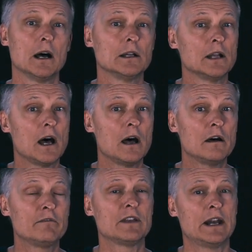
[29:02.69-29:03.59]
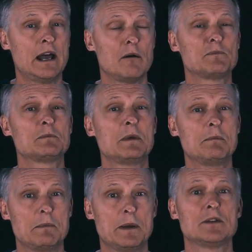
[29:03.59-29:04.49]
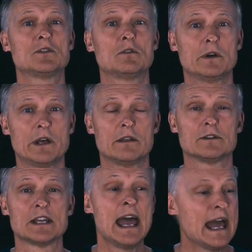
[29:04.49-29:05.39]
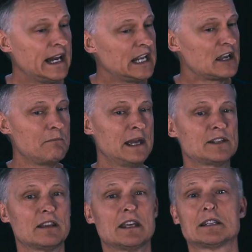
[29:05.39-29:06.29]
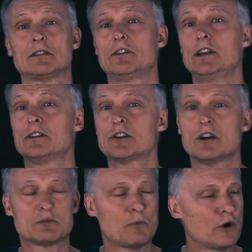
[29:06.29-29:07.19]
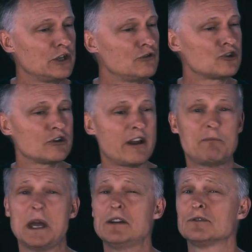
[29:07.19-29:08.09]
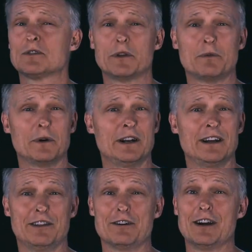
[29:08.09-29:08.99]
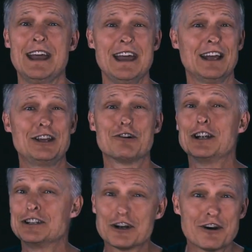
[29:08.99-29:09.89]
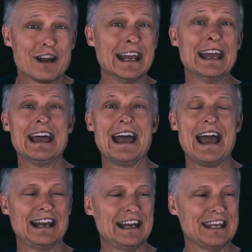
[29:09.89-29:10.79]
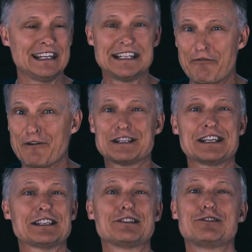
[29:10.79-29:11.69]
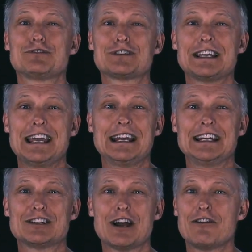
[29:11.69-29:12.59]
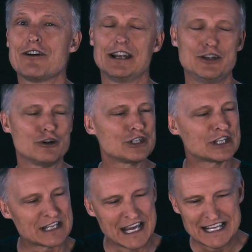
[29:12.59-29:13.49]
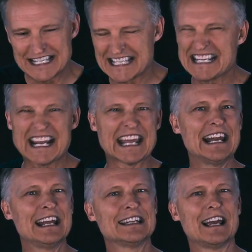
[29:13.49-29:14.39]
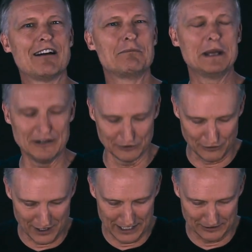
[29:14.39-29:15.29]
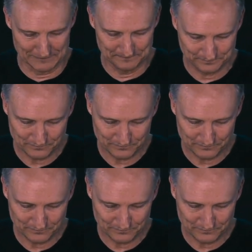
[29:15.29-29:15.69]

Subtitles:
A love that helps me be patient with others. And he commends the Thessalonian church. Boy, you sure have patience with one another. You're enduring, and the differences that you see in each other, and you're just sticking in there and being loyal.